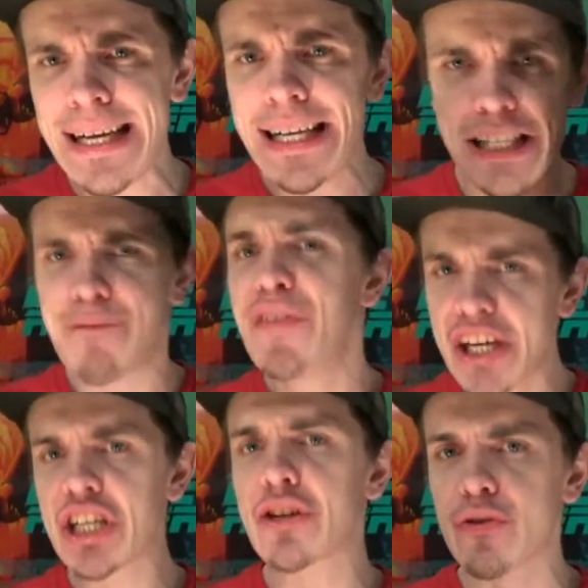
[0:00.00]
It's a
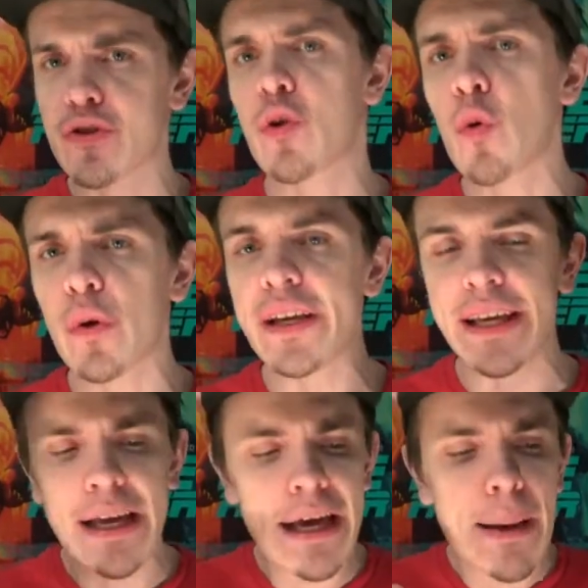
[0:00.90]
fictional story,
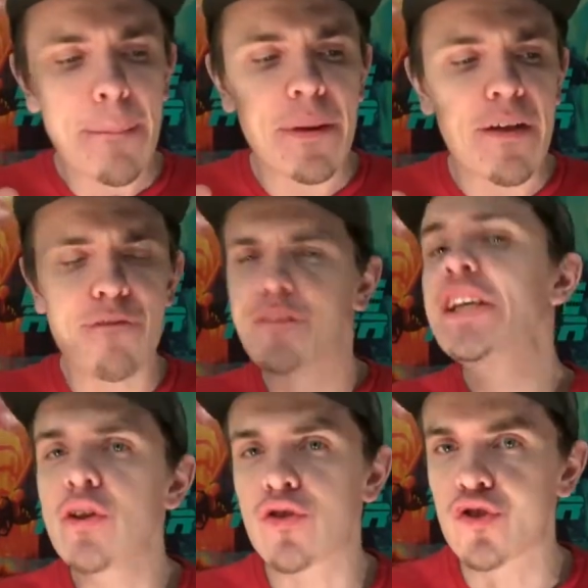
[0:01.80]
but it
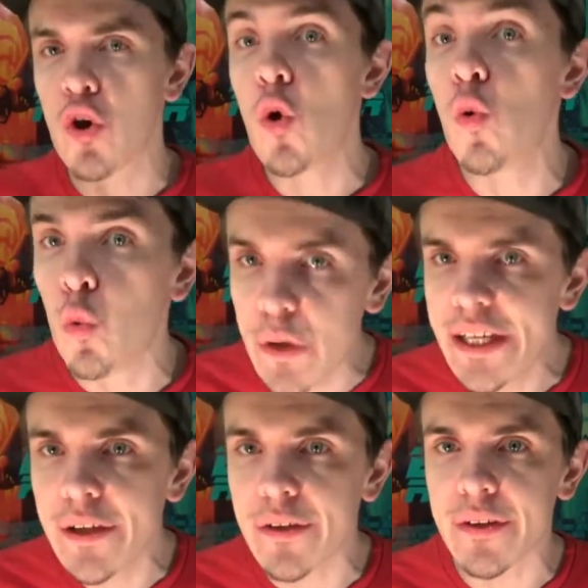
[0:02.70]
feels so
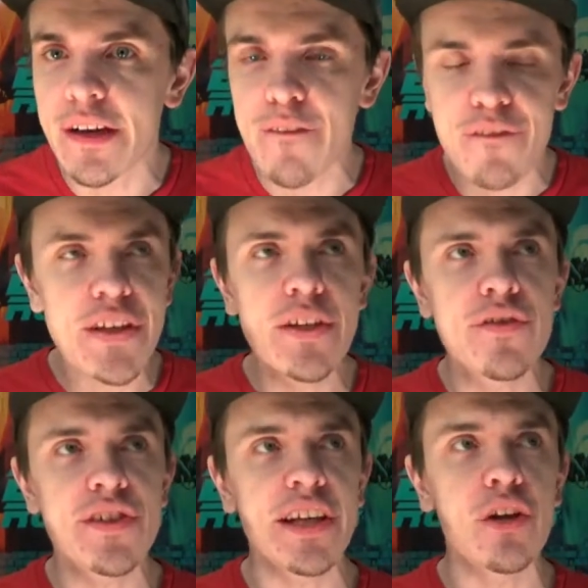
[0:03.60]
real, and it
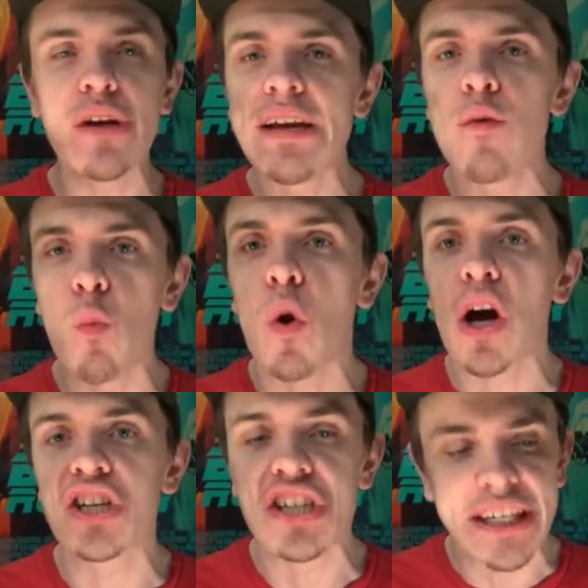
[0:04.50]
feels like you're not even
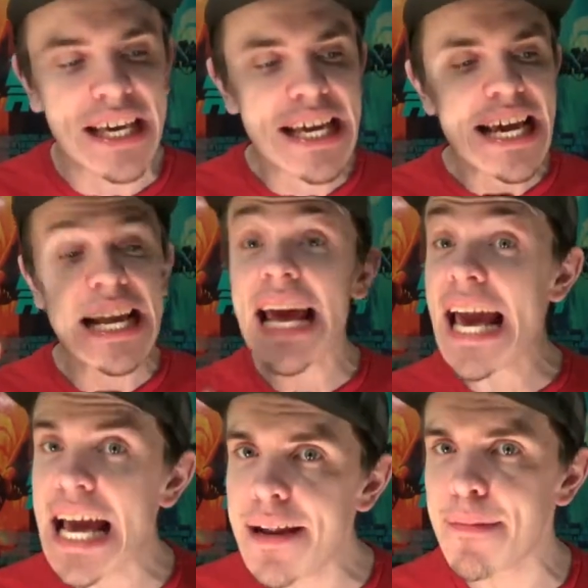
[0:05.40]
watching an
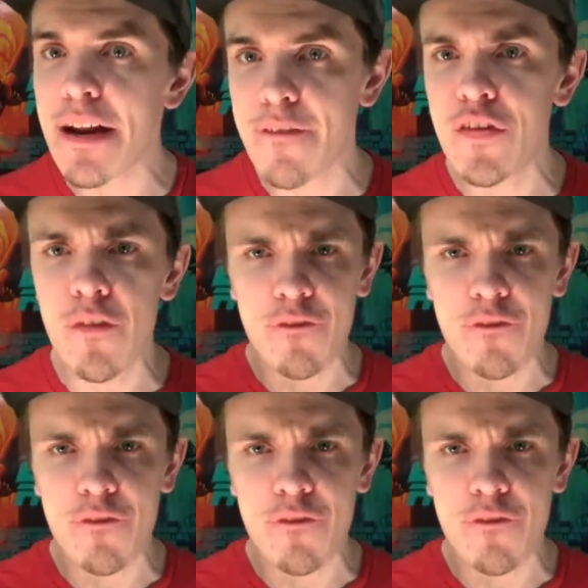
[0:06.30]
animated film.